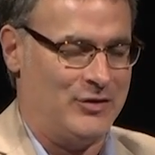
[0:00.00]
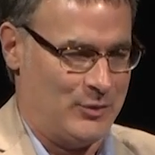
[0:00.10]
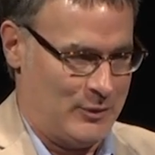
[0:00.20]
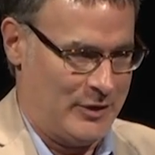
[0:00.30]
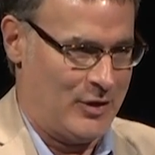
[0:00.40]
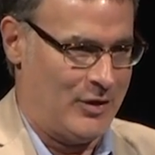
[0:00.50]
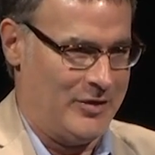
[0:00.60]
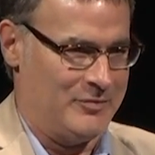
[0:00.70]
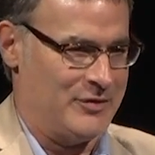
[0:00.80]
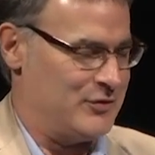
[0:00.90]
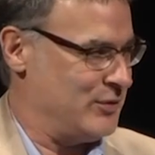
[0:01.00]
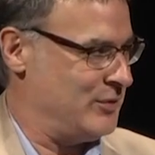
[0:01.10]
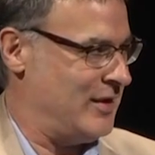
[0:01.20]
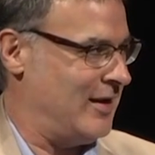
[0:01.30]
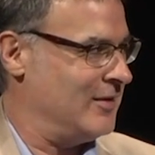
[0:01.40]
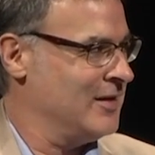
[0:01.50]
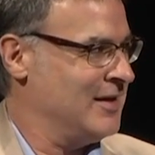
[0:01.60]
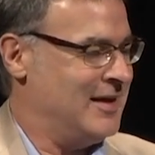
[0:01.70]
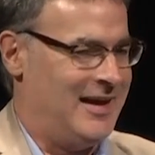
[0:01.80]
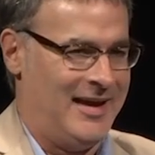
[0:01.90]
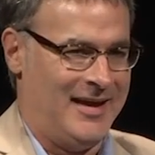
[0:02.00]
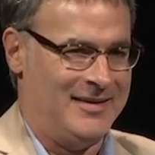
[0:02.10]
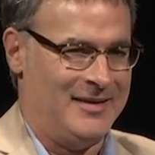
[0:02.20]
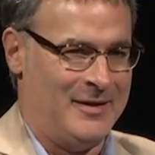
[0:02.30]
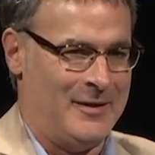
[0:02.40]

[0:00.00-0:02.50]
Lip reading: is what we call them, for Truth Out. And